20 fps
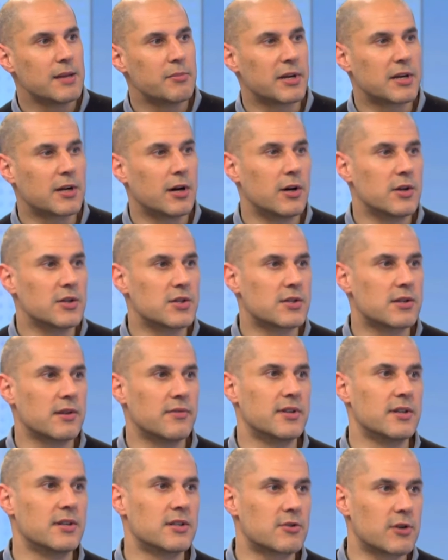because
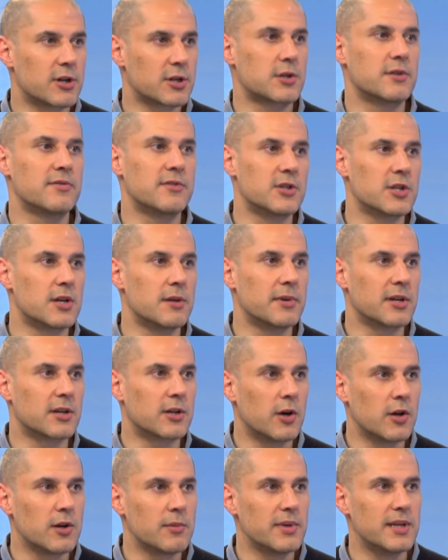of the structure of the German
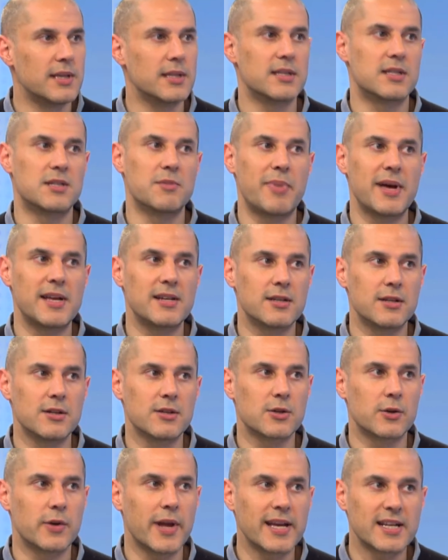economy, this
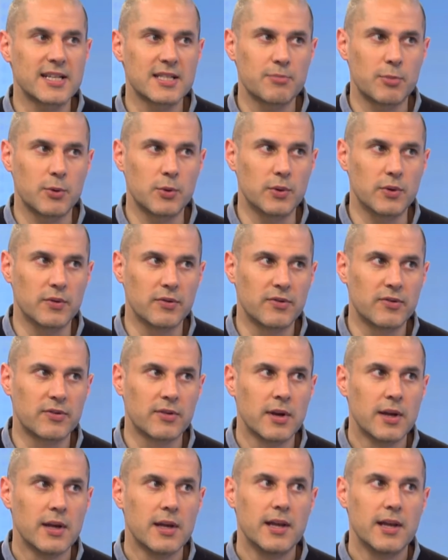dependence on exports,